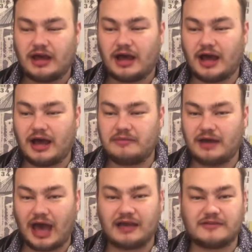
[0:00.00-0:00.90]

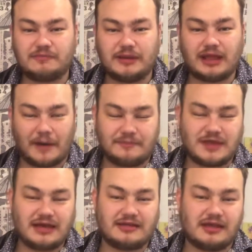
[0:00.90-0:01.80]
has been
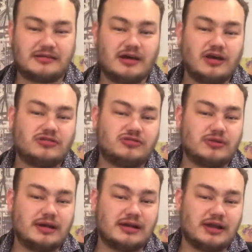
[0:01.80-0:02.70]
updated to
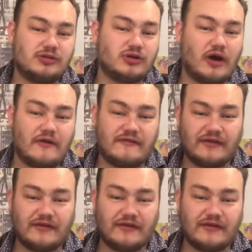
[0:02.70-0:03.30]
include over